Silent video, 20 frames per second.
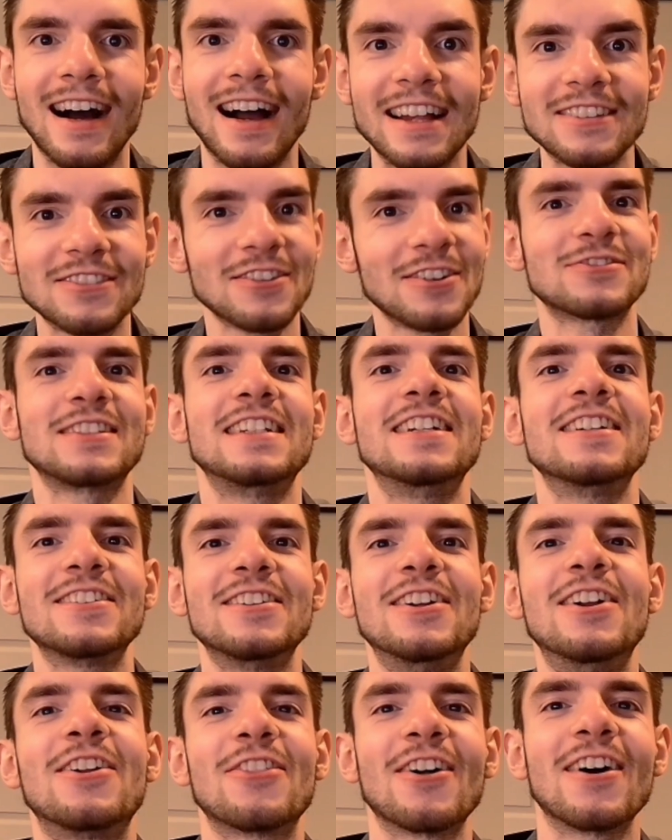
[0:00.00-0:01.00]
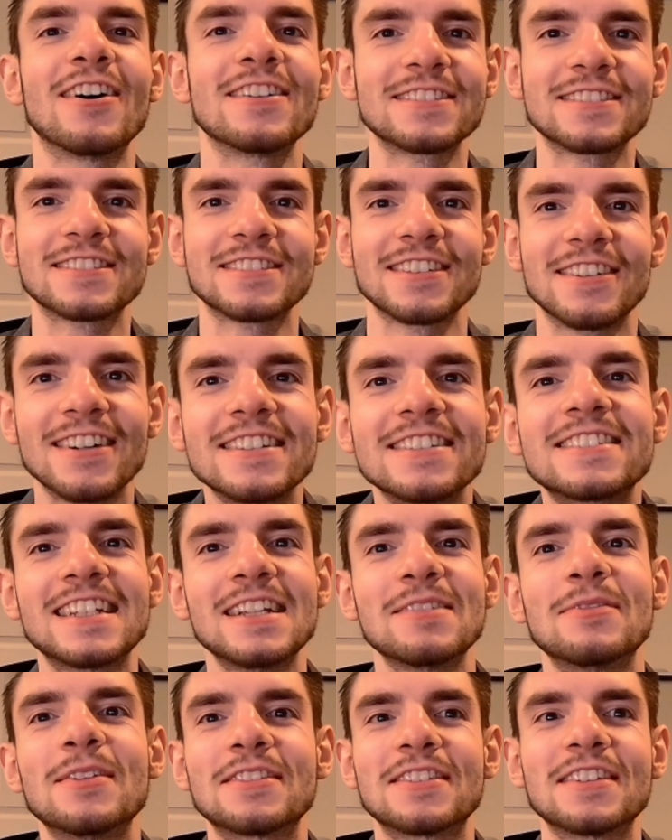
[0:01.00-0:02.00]
I'd love to hear your thoughts, so let's
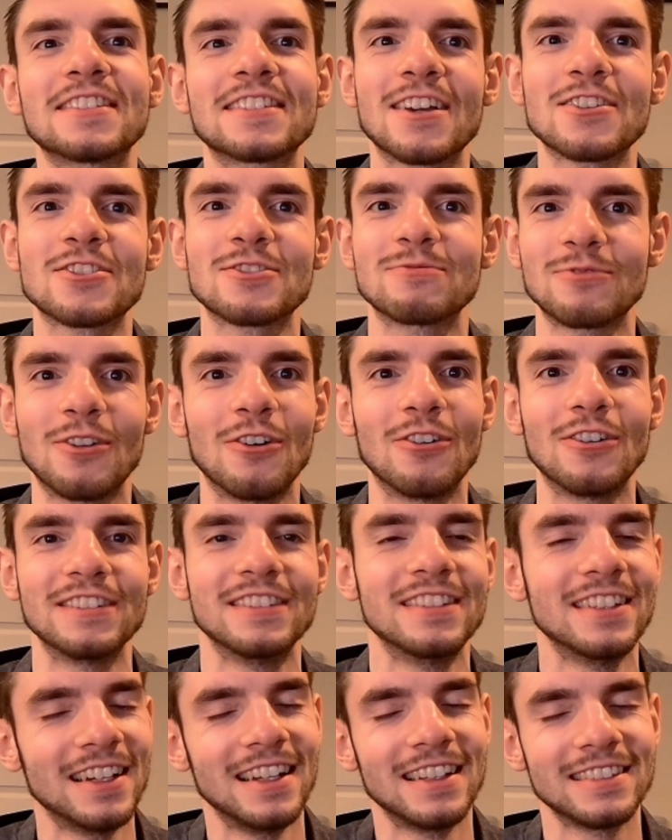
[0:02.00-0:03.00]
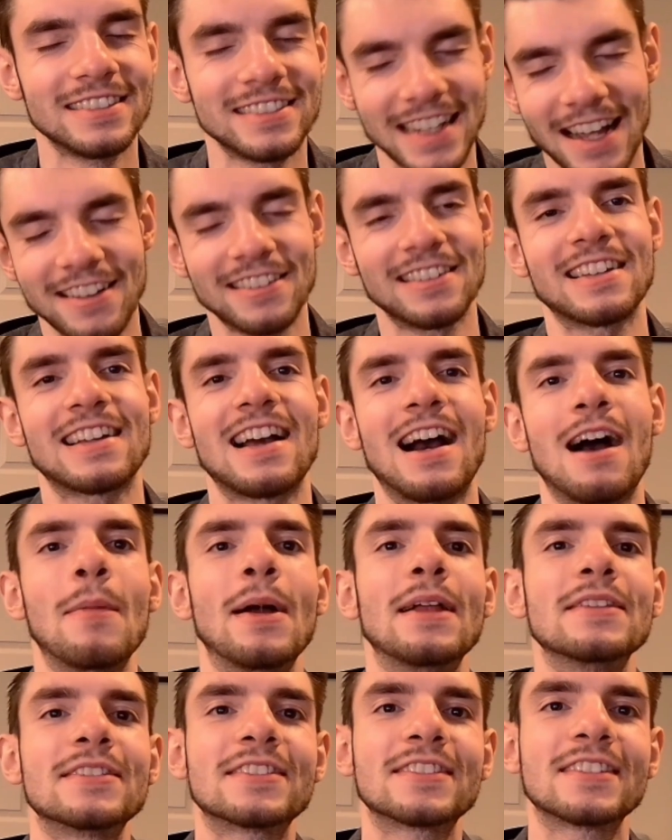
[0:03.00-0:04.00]
keep this discussion rolling down in the
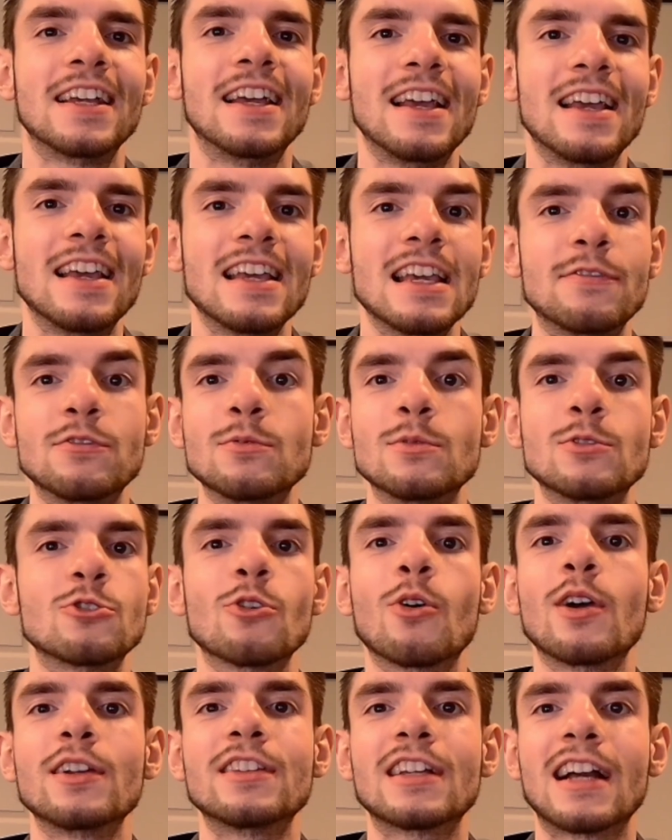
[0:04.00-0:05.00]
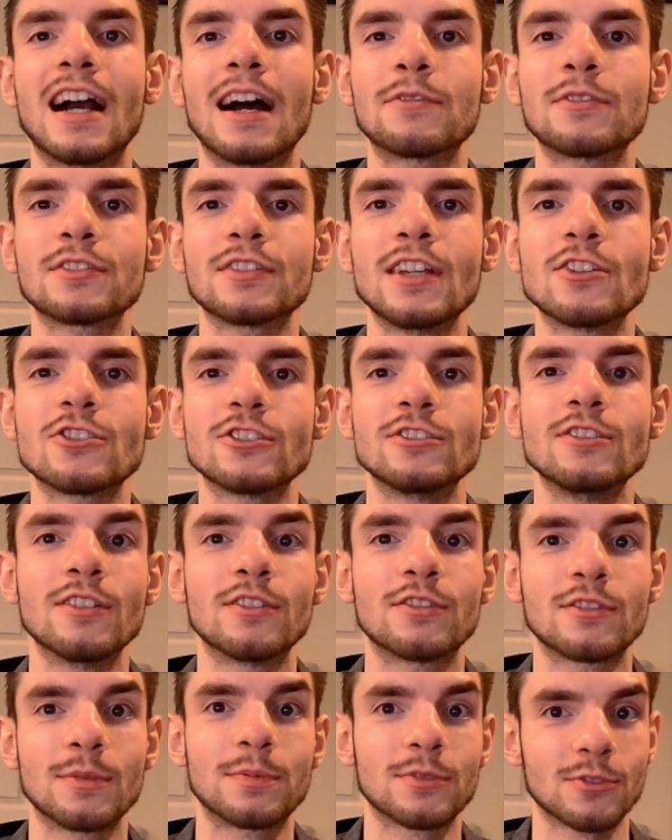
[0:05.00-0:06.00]
comments. If you enjoyed the conversation,
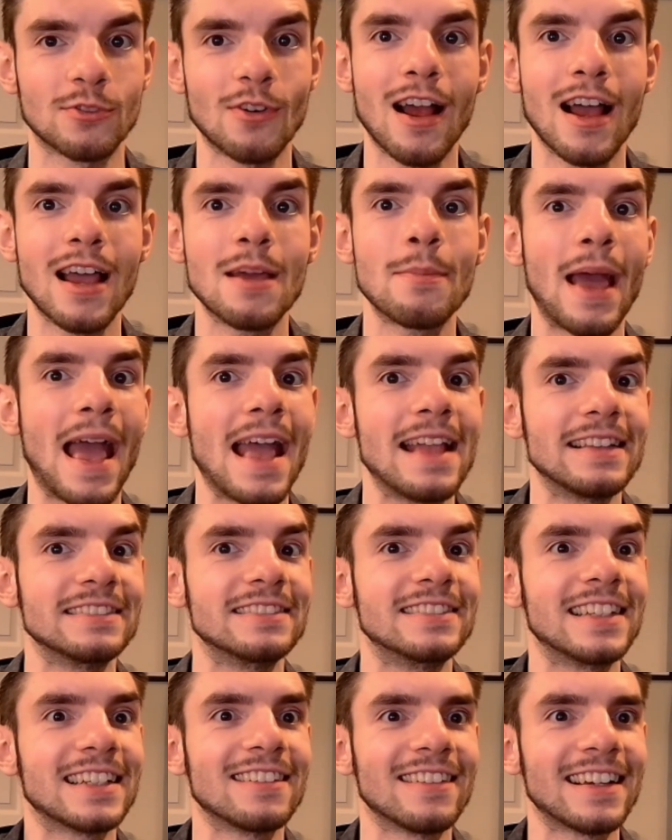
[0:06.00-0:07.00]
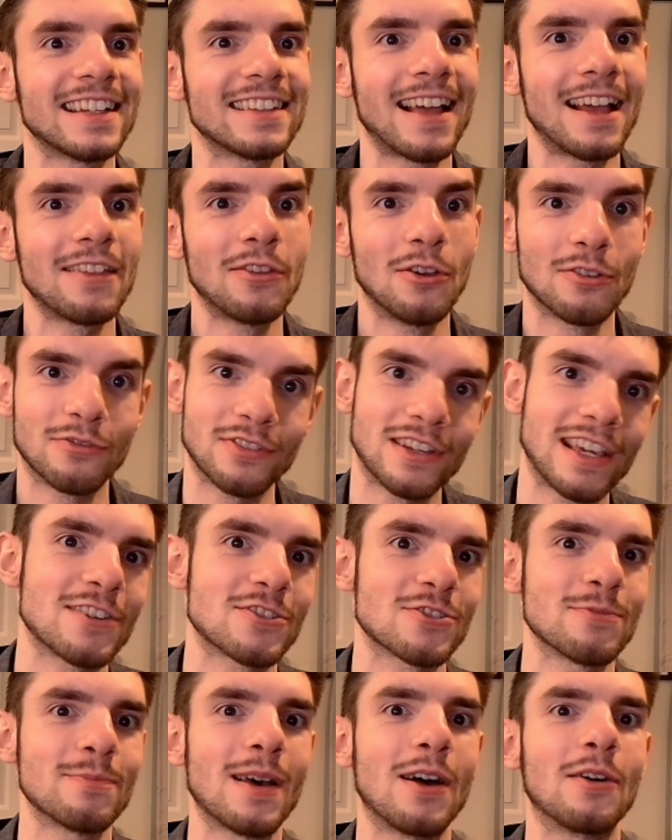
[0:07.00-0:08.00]
subscribe and ding-a-ling that
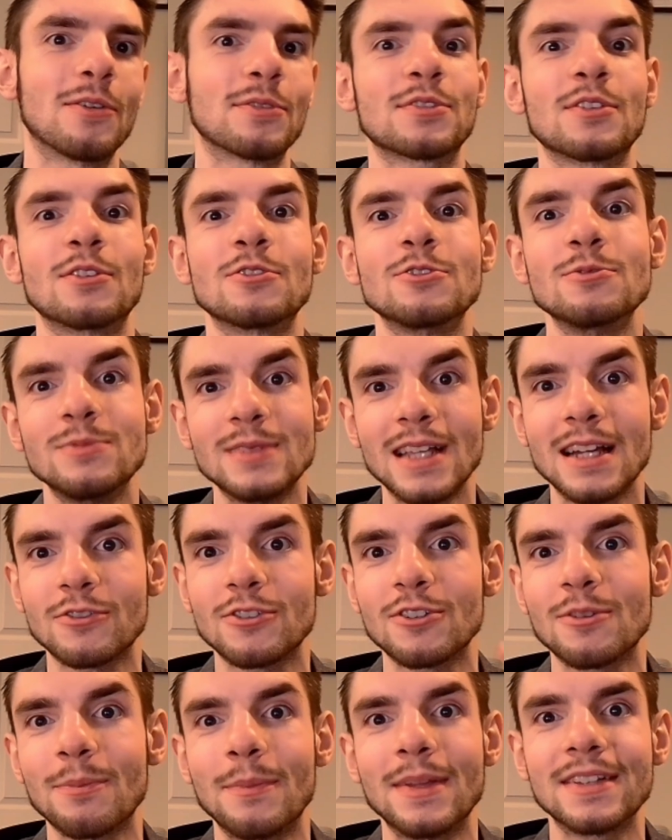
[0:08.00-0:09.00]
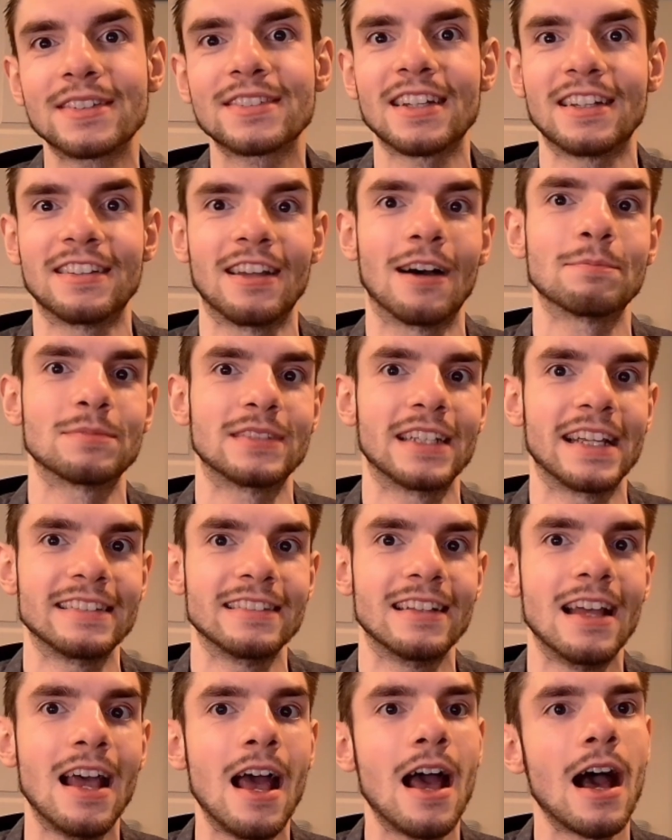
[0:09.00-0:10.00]
notification bell so you never miss an update.
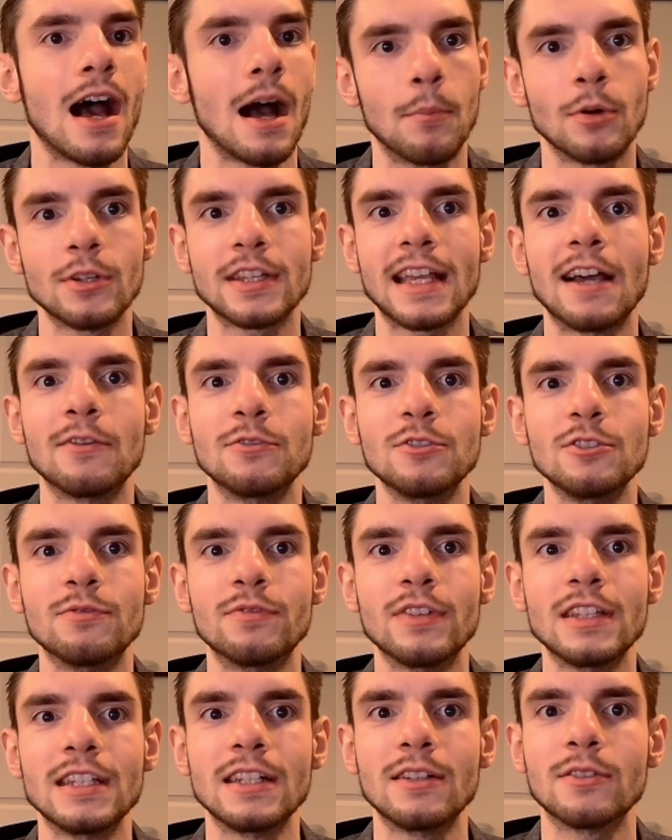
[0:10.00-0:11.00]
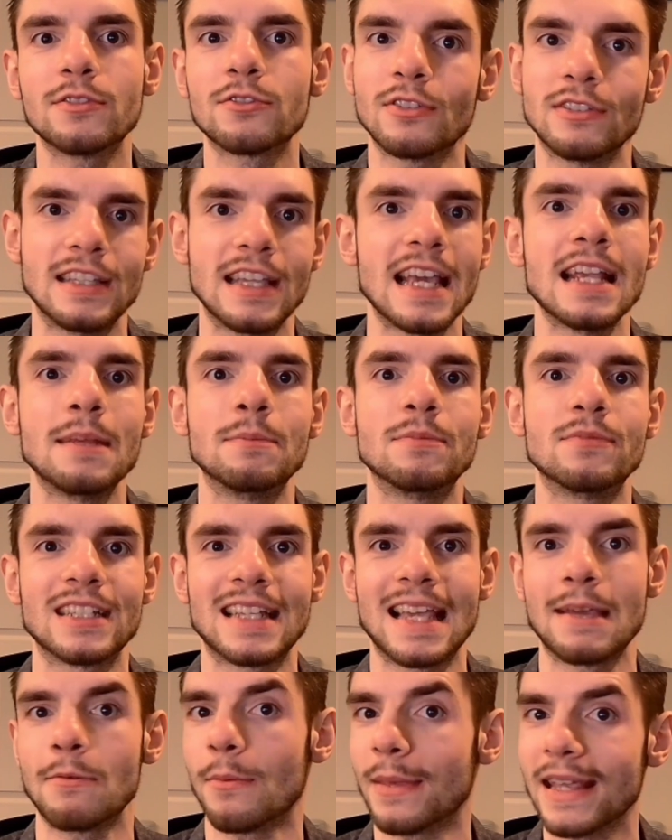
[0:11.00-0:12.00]
I'm putting out new videos on games and
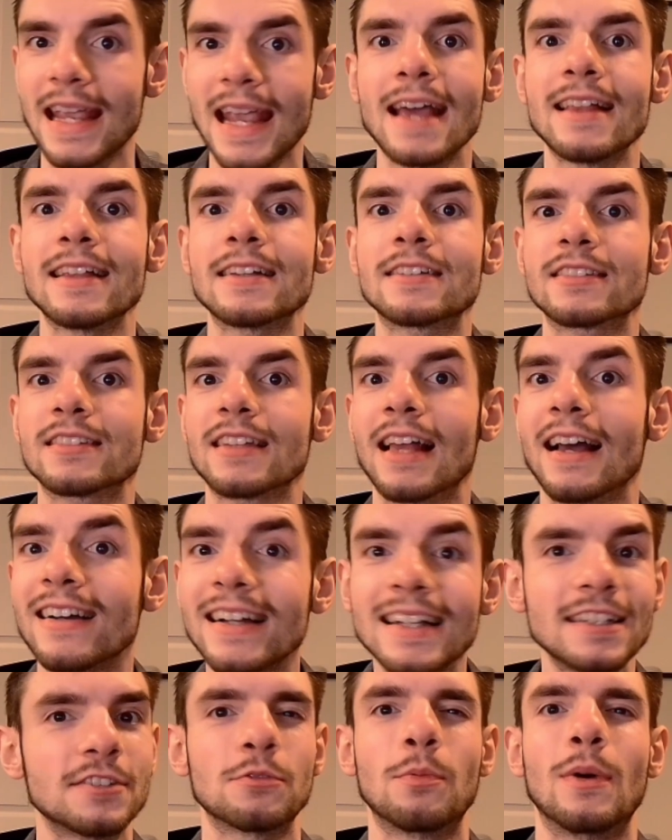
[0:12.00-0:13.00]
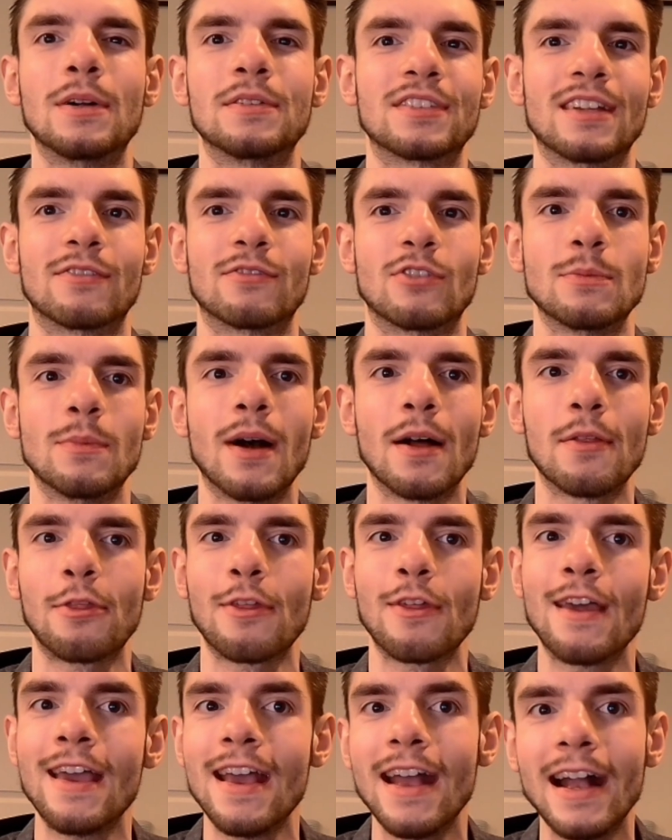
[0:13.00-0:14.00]
gaming mechanics at least once every
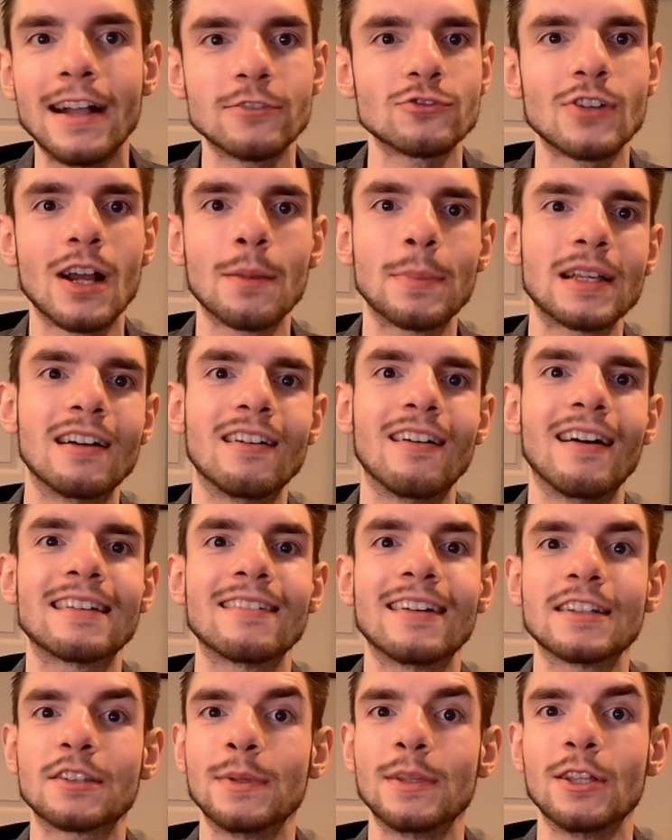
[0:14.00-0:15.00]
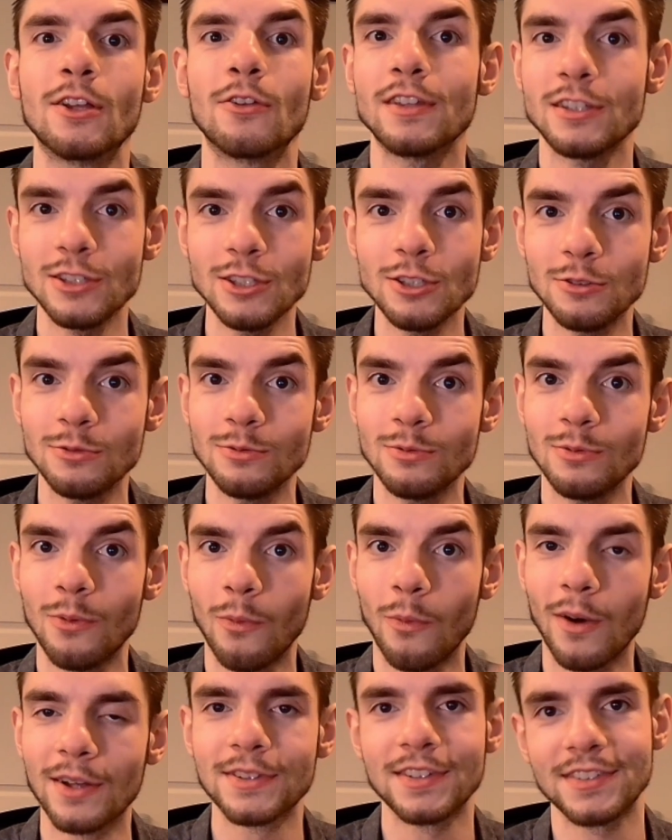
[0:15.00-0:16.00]
month, and dropping a like lets me know that you
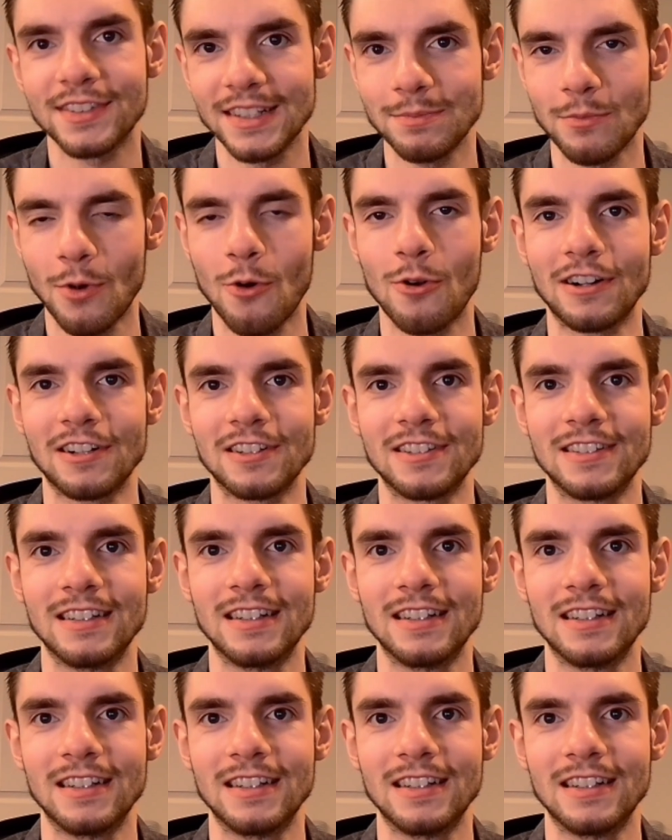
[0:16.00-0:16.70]
want to see more.